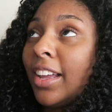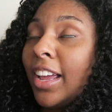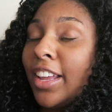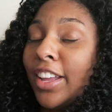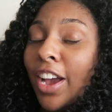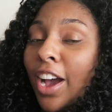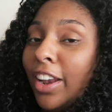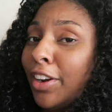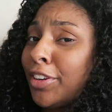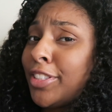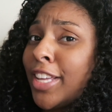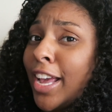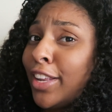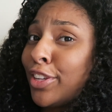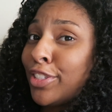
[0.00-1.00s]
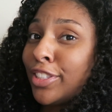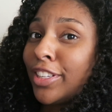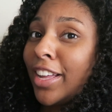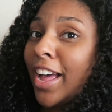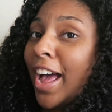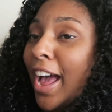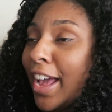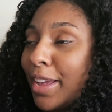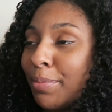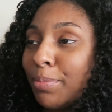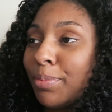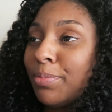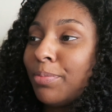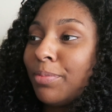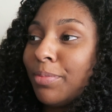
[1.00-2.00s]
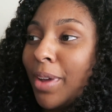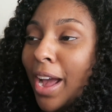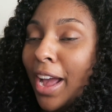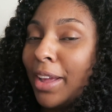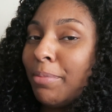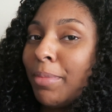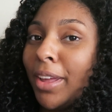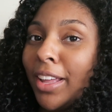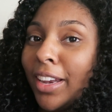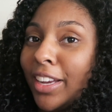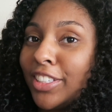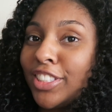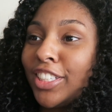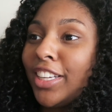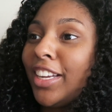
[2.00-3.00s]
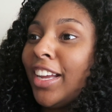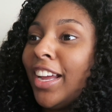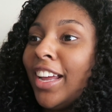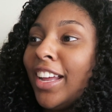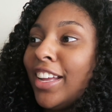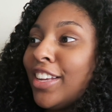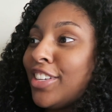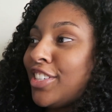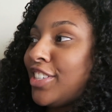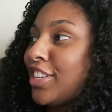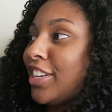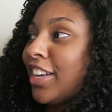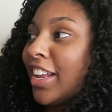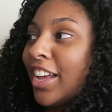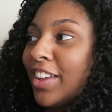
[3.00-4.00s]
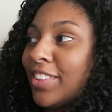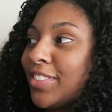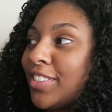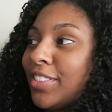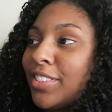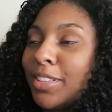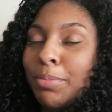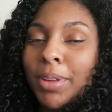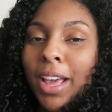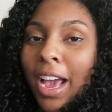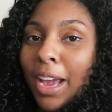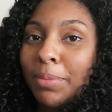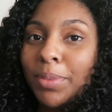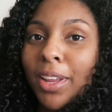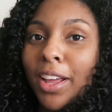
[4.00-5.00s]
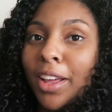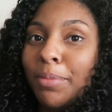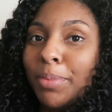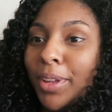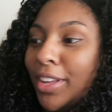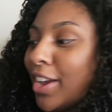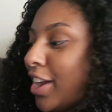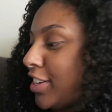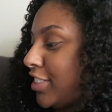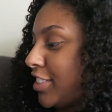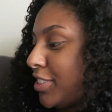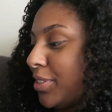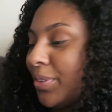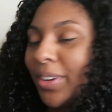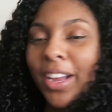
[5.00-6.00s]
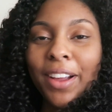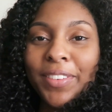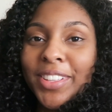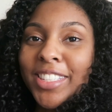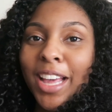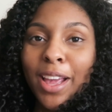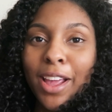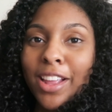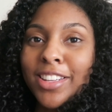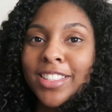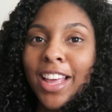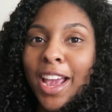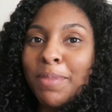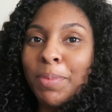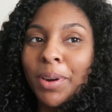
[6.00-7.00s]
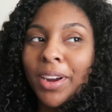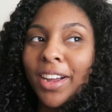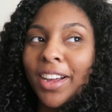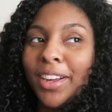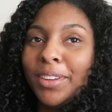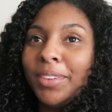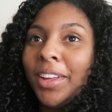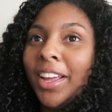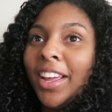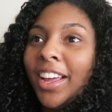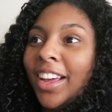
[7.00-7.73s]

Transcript: And y'all are Taylor's little hype man. Like, she loves to be hyped up, and y'all just do it every time. Y'all just hype her up.